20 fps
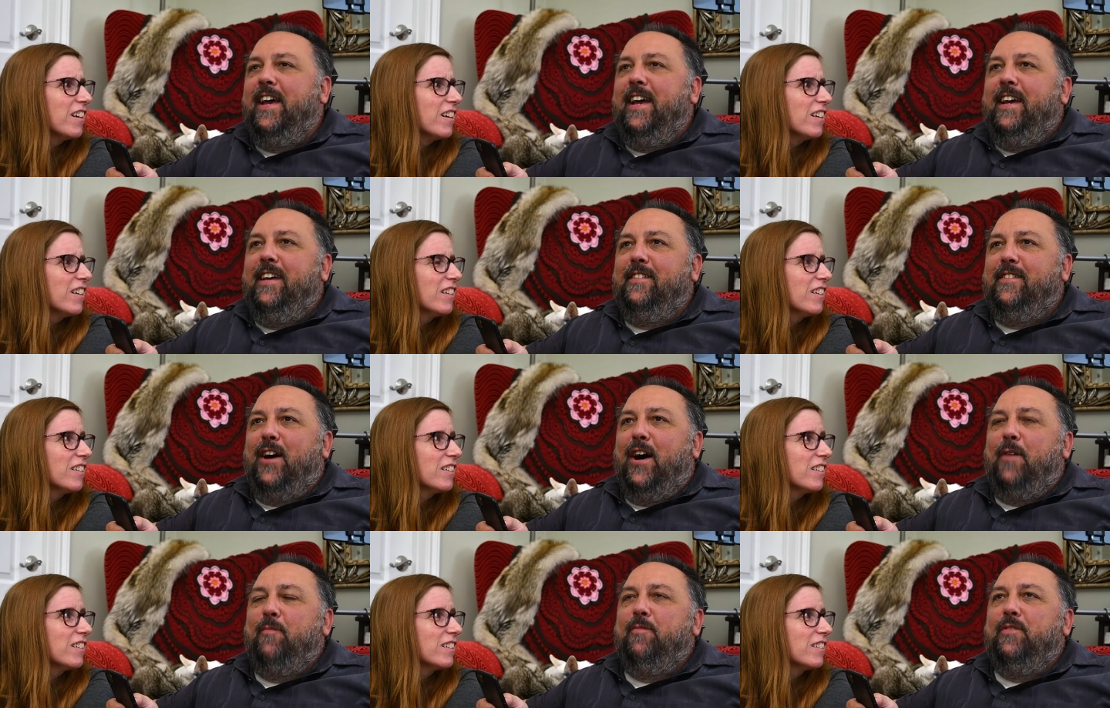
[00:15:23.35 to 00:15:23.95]
Speaker 1: He's
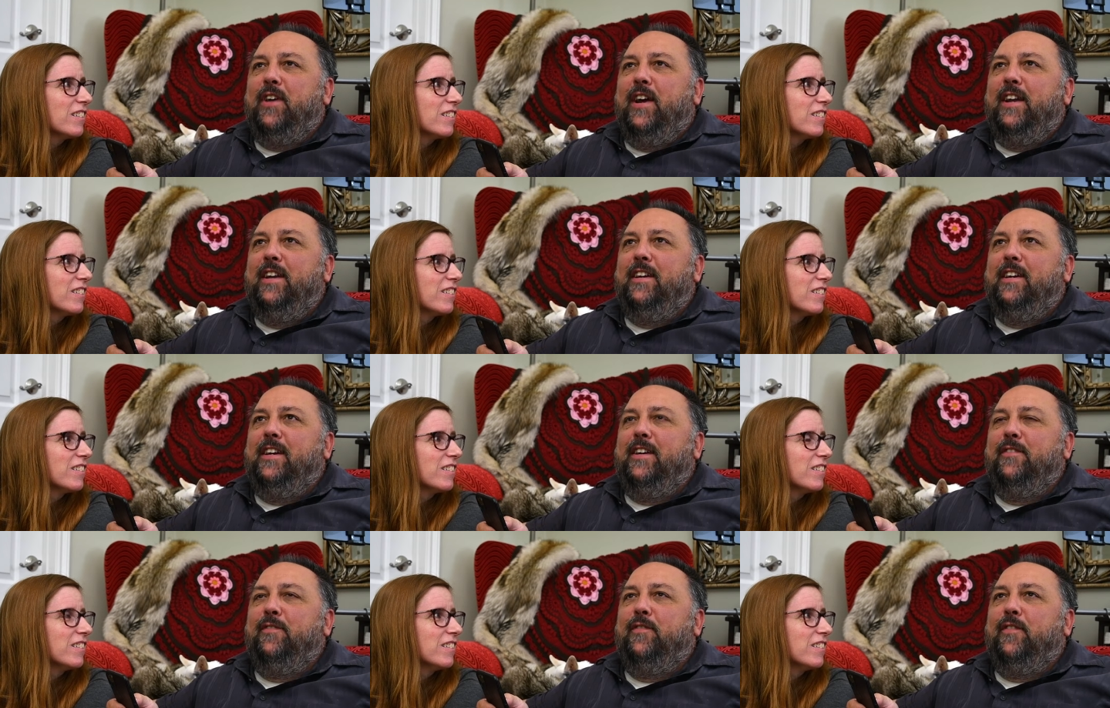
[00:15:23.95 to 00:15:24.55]
like, I'm trying to
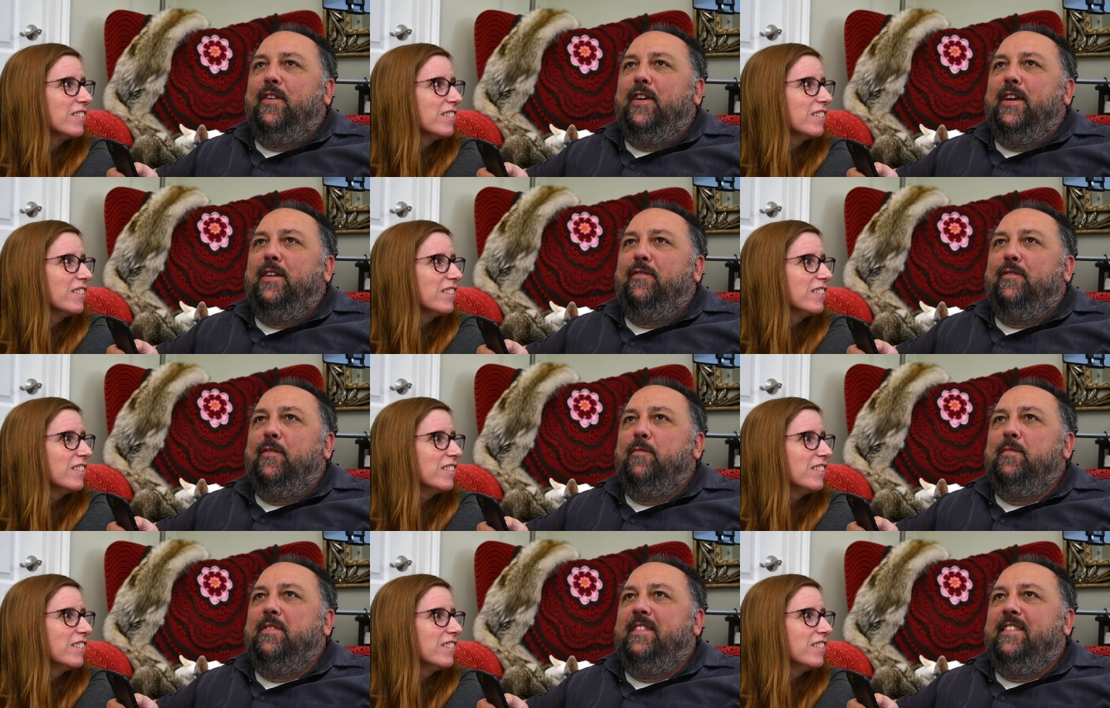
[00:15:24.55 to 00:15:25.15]
convert it
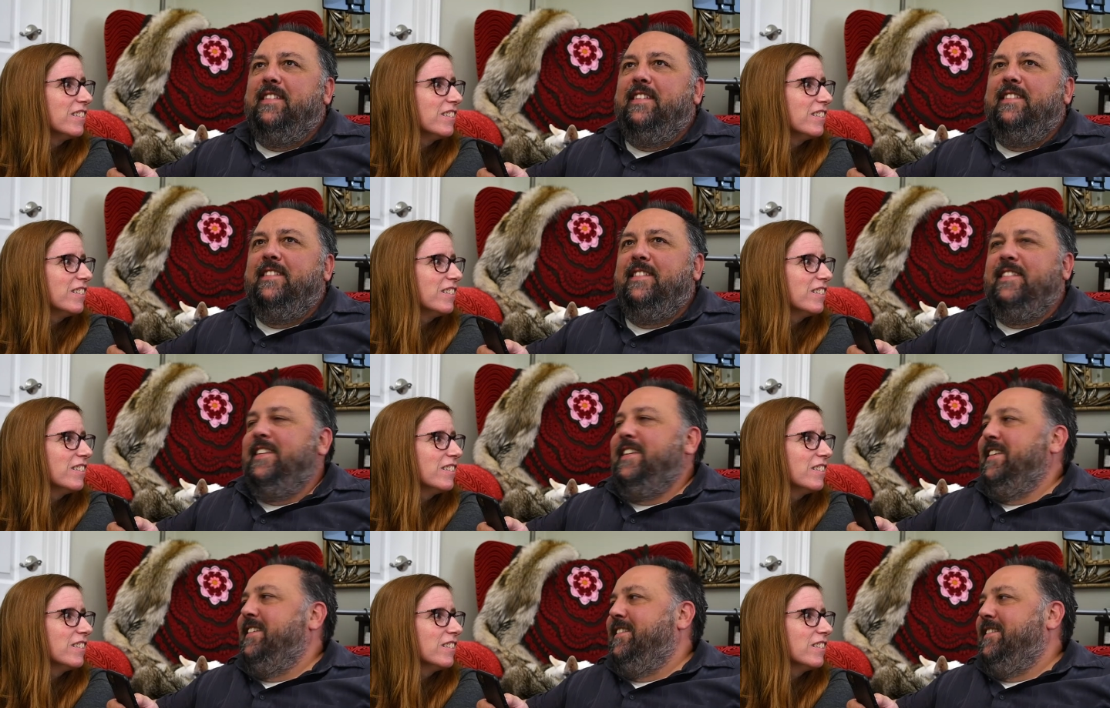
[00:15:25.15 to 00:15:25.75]
from
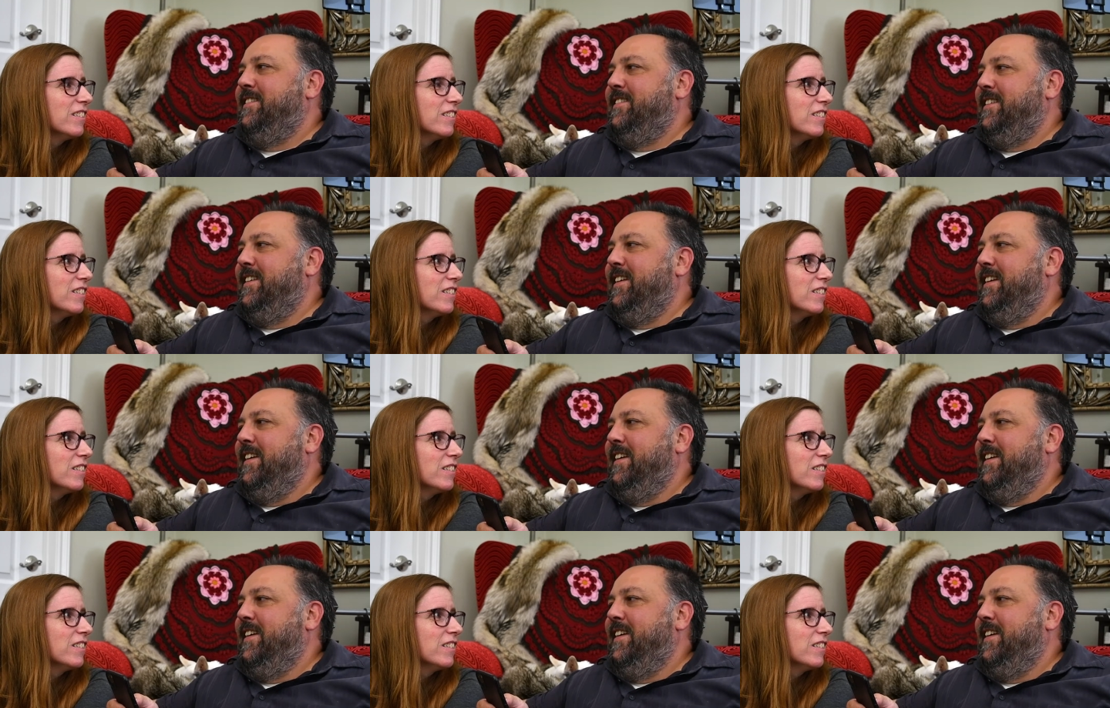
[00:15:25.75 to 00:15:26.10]
CCs.